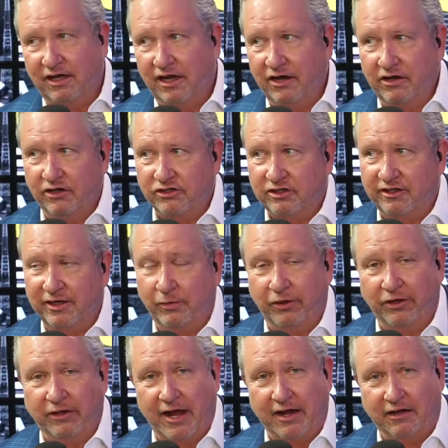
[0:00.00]
uh, initially
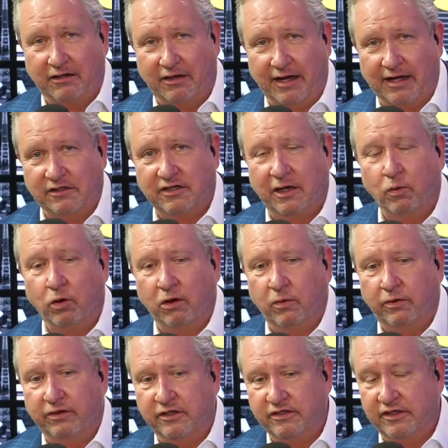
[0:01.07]
with a lot of clients I
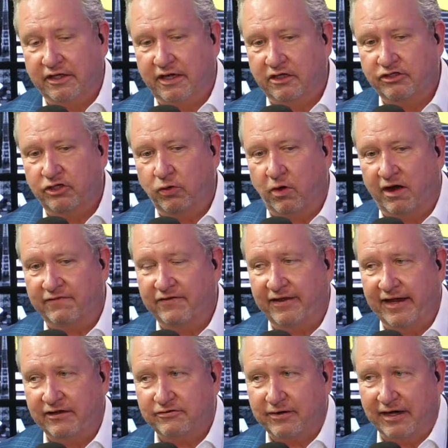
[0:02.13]
work with is to get you off
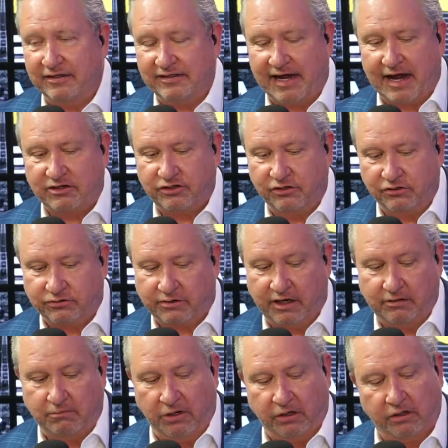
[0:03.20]
of that transaction
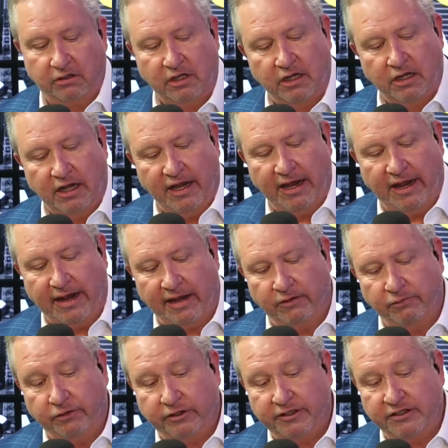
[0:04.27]
treadmill
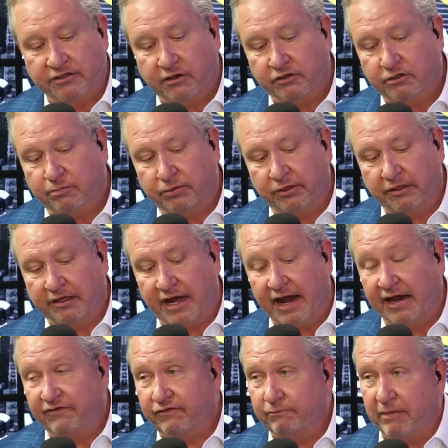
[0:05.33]
and really start yeah. to put
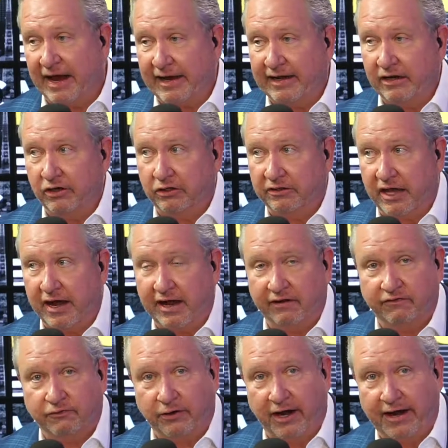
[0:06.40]
life back into
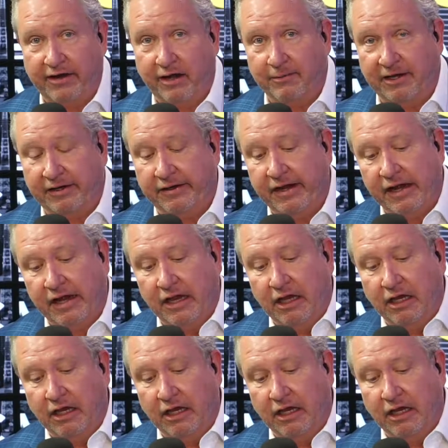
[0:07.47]
life, right? I mean,